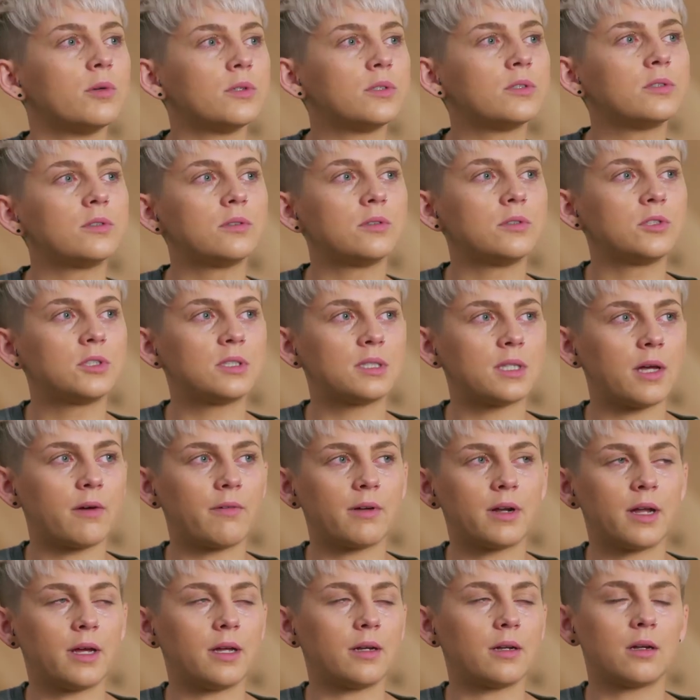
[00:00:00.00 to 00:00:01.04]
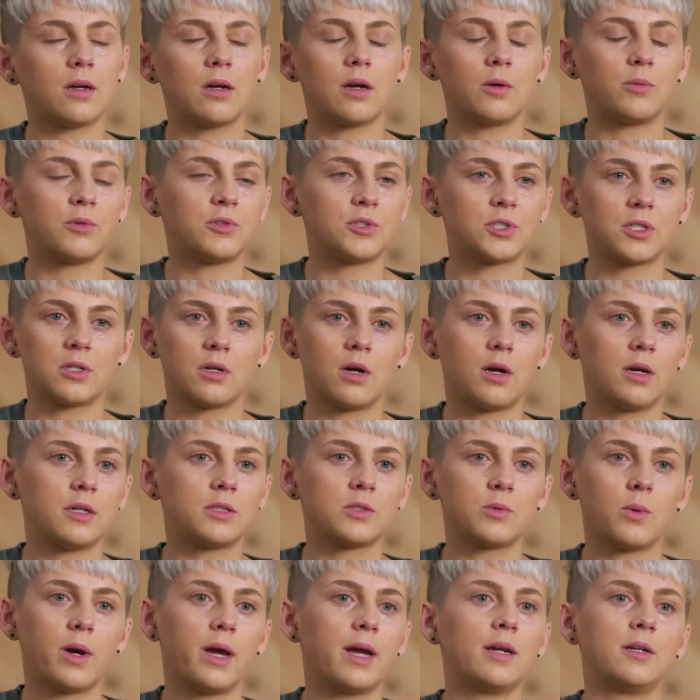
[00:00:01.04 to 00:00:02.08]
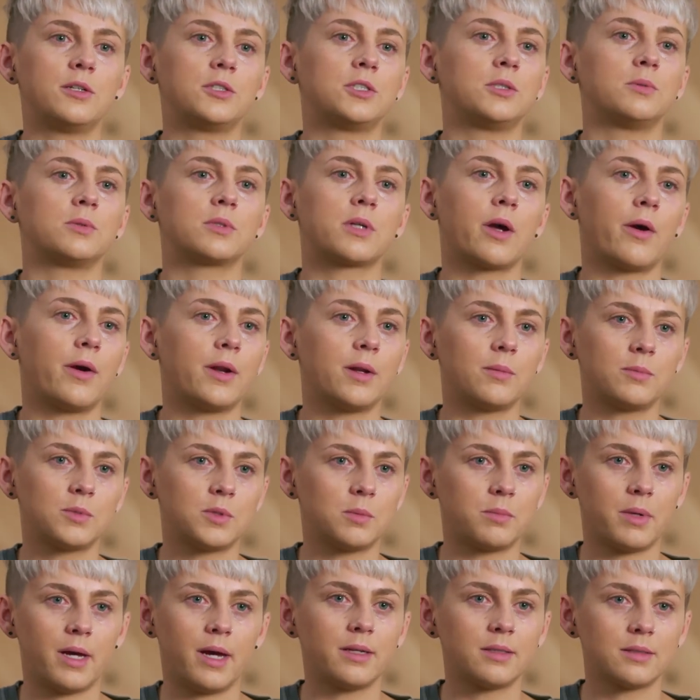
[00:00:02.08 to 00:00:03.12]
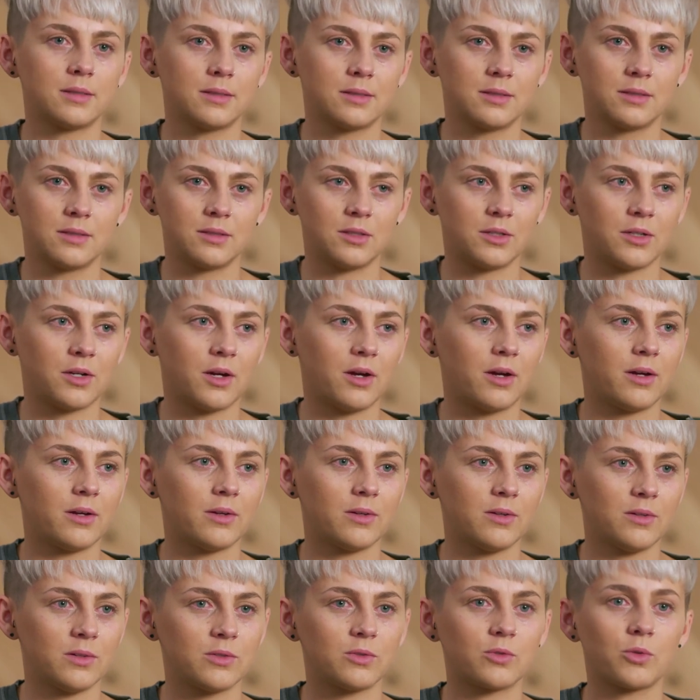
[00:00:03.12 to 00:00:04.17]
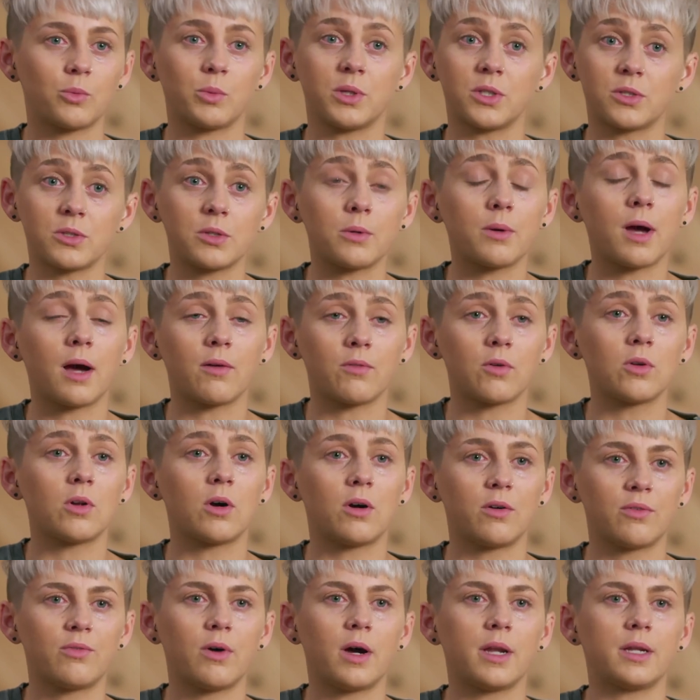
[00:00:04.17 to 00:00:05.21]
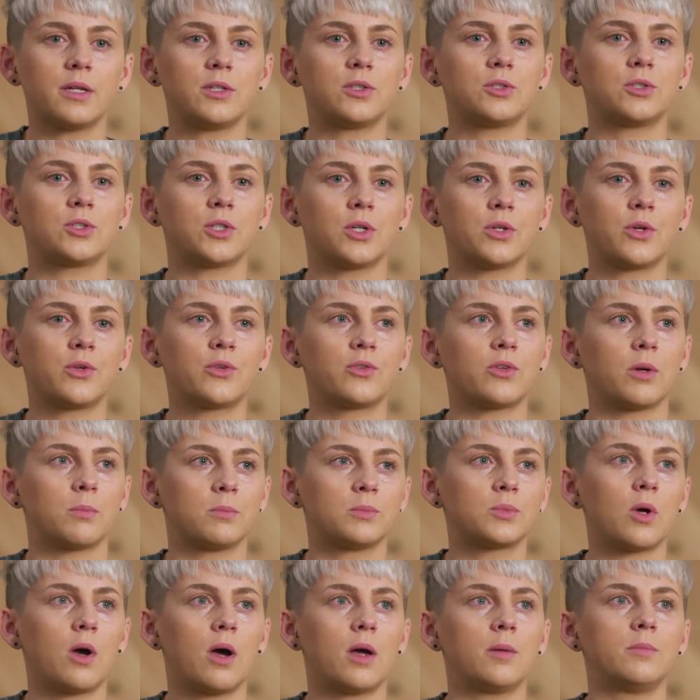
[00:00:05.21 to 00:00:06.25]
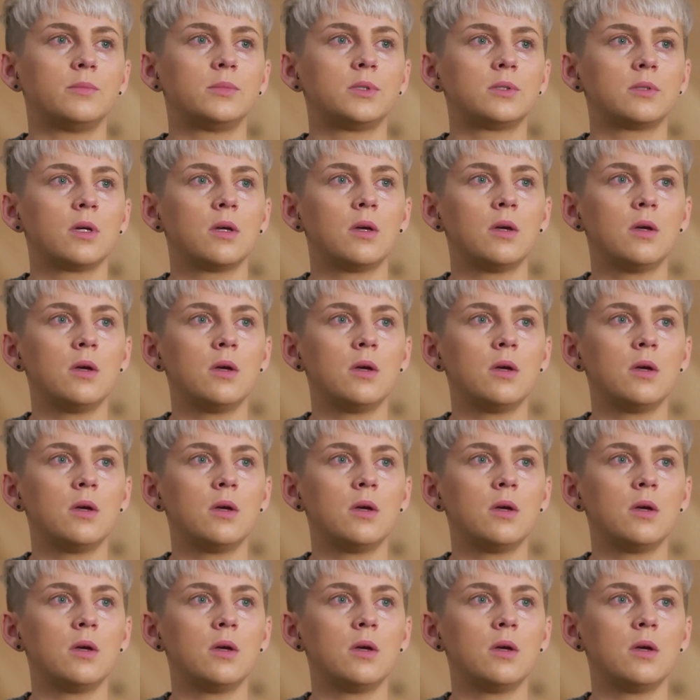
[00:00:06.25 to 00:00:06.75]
was serenading her with Shania Twain as she was going up to bed, you know. So we do have a lot of fun, it's just sometimes